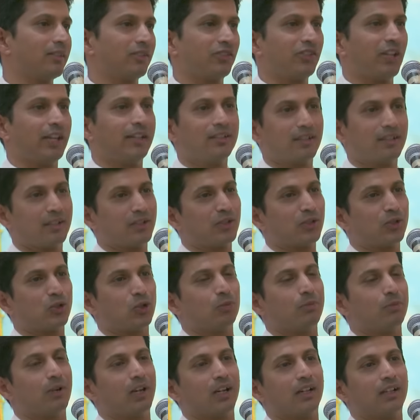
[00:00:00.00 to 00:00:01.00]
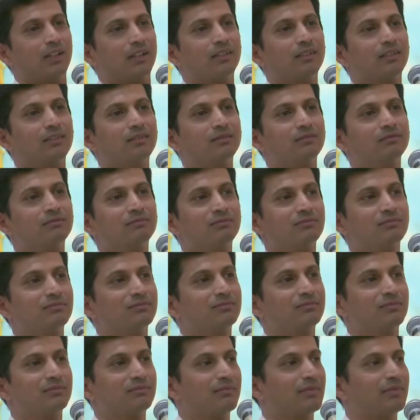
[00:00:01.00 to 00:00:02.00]
gender is no bar,
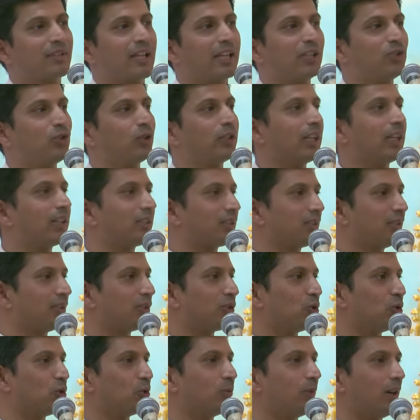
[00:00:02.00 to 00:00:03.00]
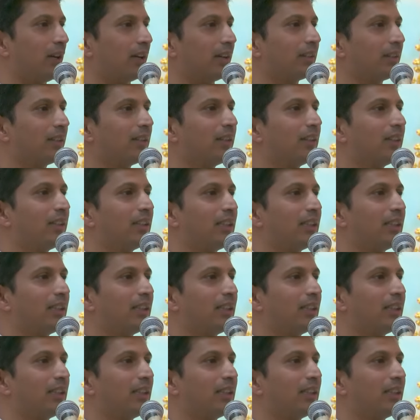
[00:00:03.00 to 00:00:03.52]
education is no bar.